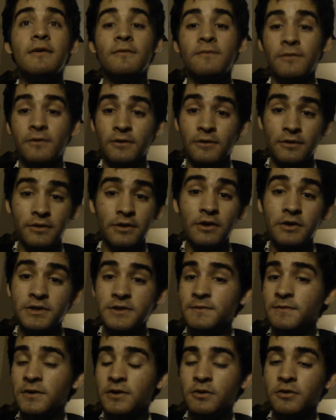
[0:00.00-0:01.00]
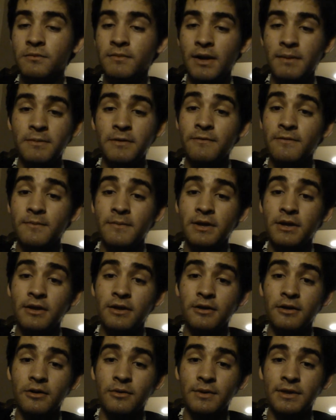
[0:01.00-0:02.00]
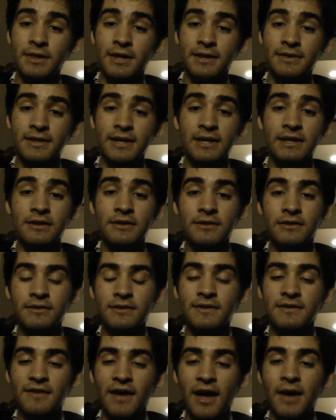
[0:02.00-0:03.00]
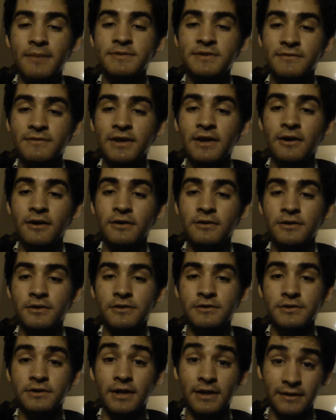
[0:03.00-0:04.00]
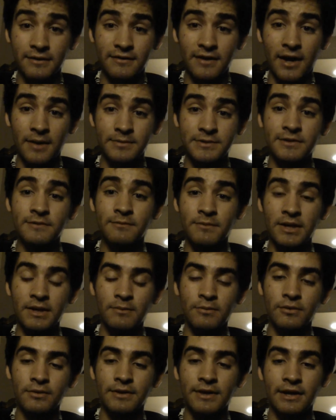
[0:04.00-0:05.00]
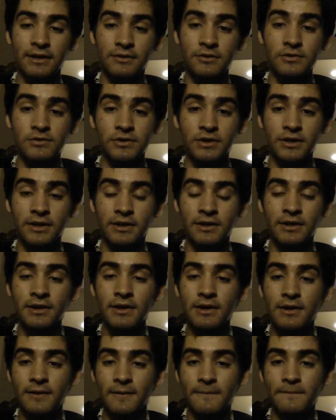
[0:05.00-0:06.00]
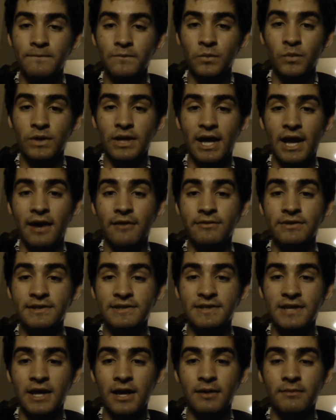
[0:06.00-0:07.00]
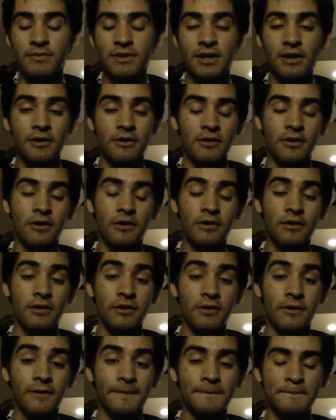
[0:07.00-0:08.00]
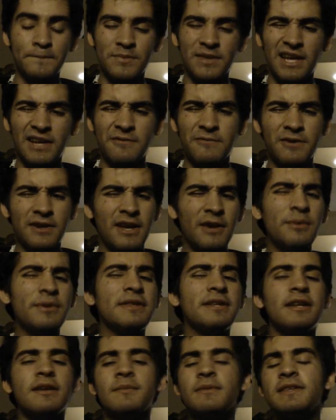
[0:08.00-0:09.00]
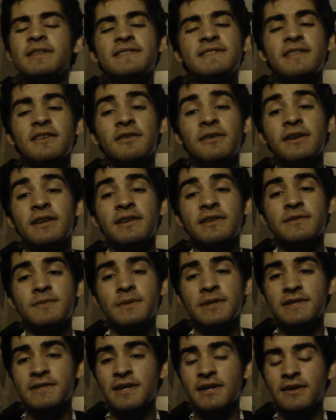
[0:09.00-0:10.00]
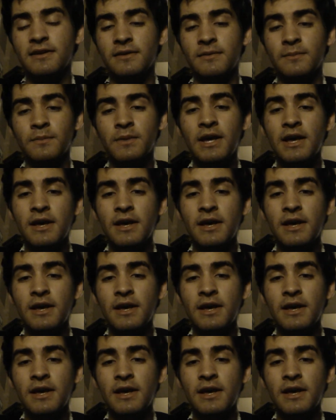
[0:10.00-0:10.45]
For those of you who might be familiar with the types of characters or the types of people that usually we have in this game, there are, I forget what the name of this theory is, but it's a